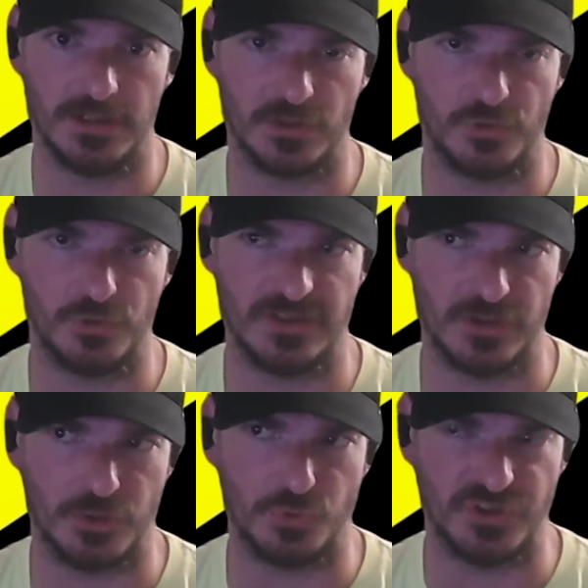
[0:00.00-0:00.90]

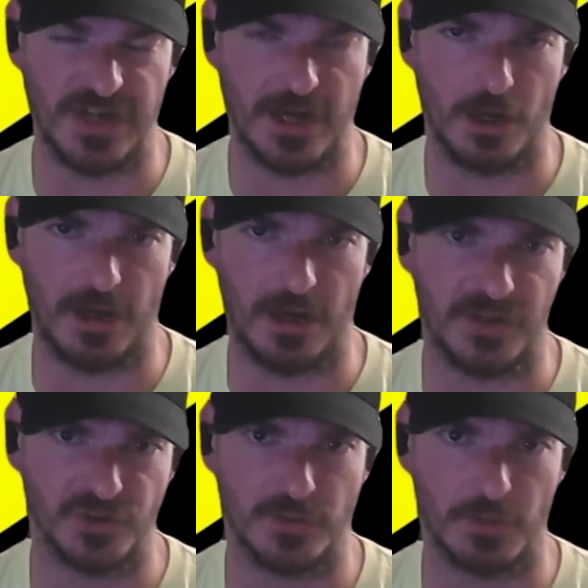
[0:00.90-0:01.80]
including the new chair,
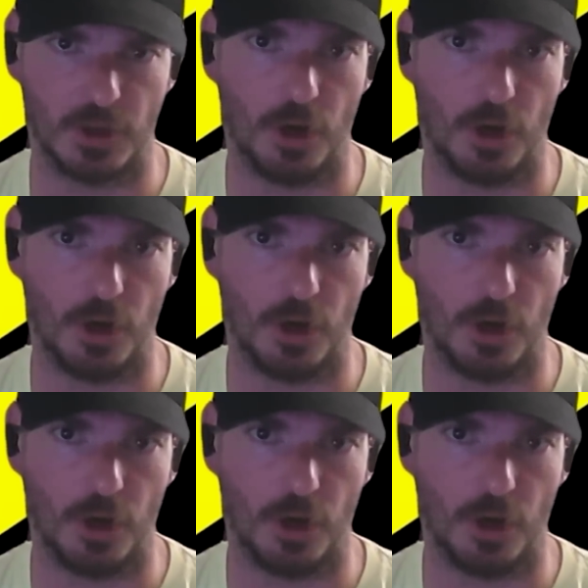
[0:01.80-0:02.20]
Angela